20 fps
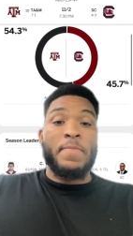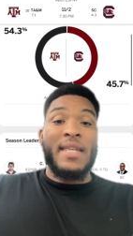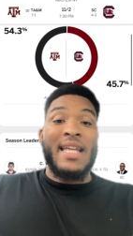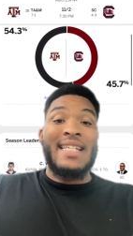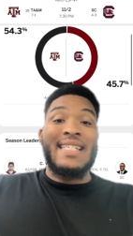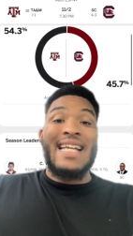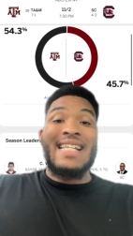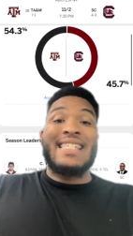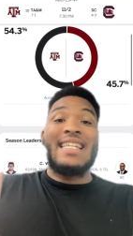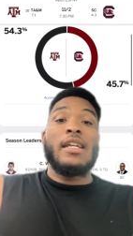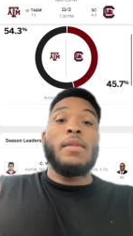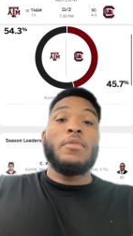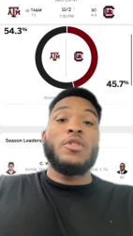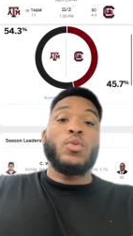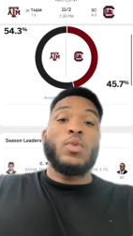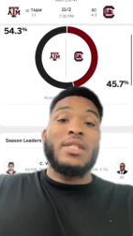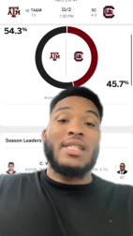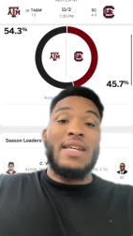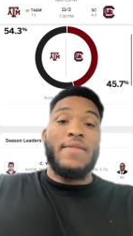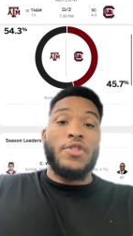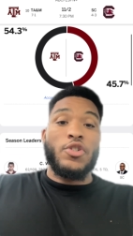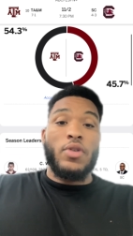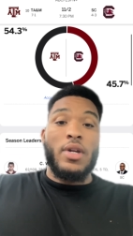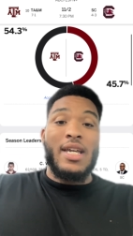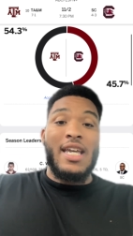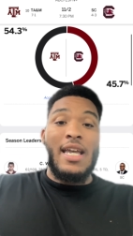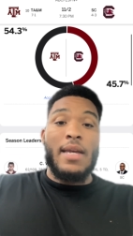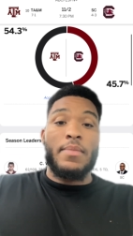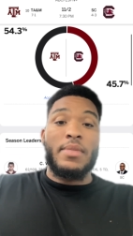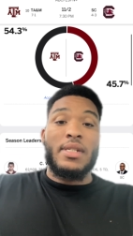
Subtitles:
and Texas A&M has won seven straight games